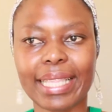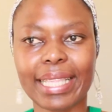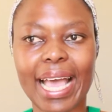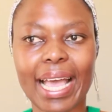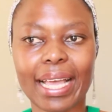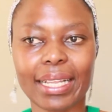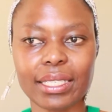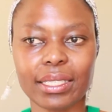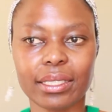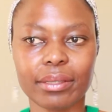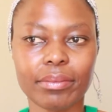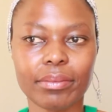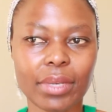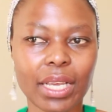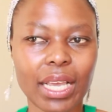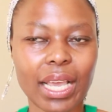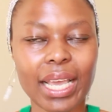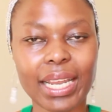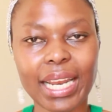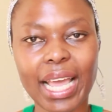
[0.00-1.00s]
that.
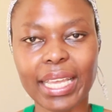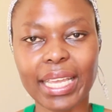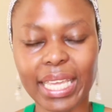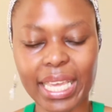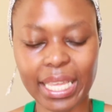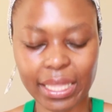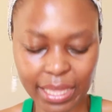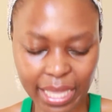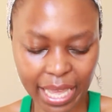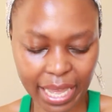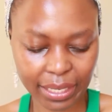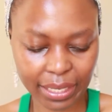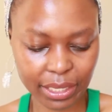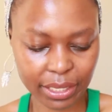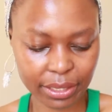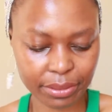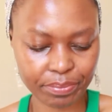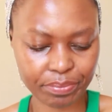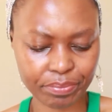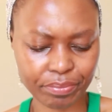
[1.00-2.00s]
And I get that.